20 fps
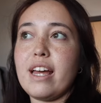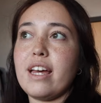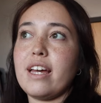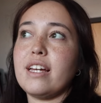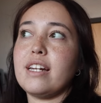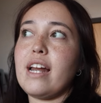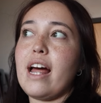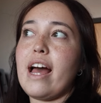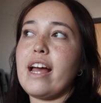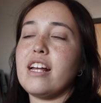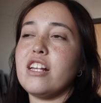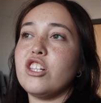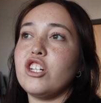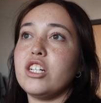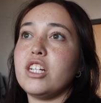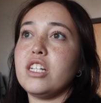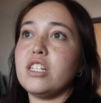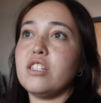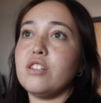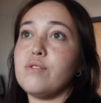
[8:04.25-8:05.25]
and I either
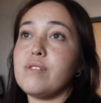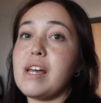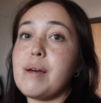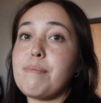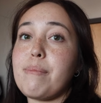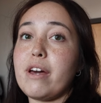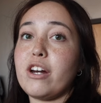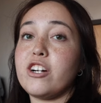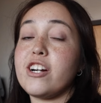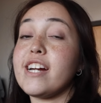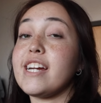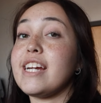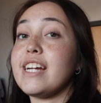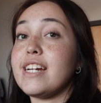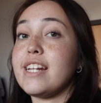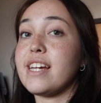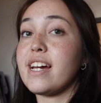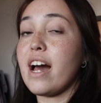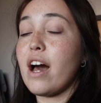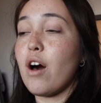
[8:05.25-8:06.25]
need to get better at
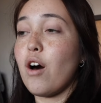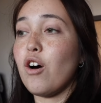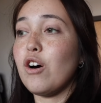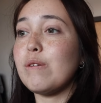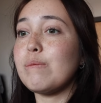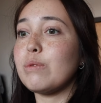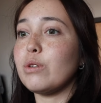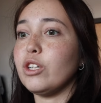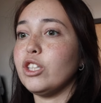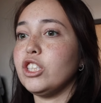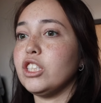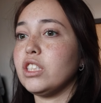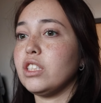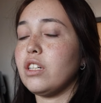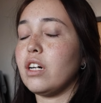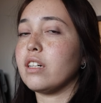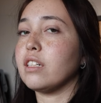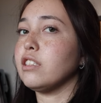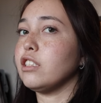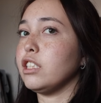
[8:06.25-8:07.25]
eating at home or just
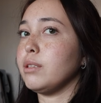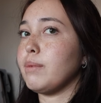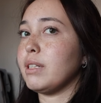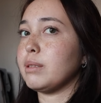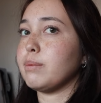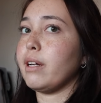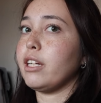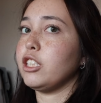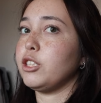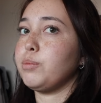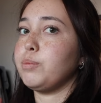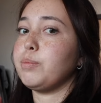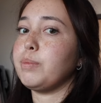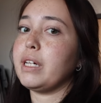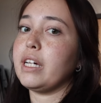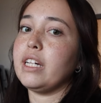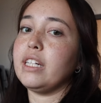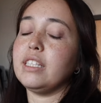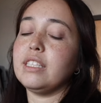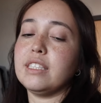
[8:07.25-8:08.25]
not consume as much
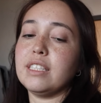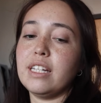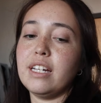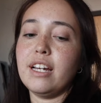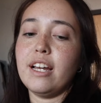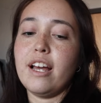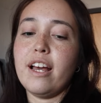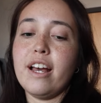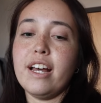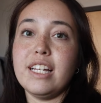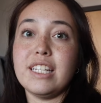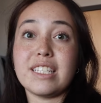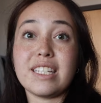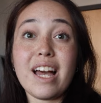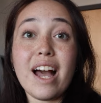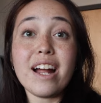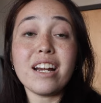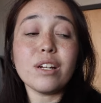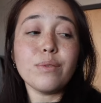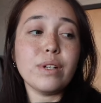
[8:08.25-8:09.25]
because it's
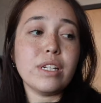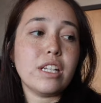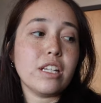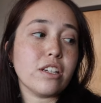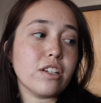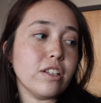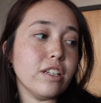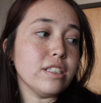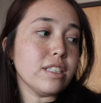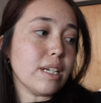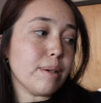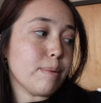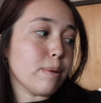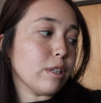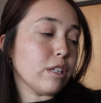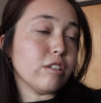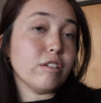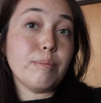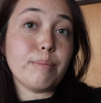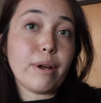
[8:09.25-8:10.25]
kind of ridiculous and I'm a
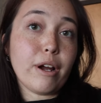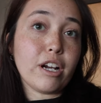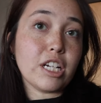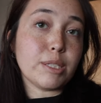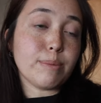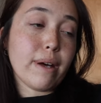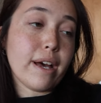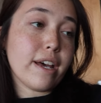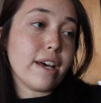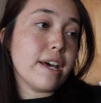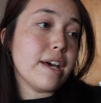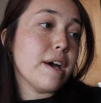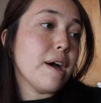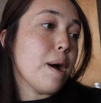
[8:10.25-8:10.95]
little embarrassed by it.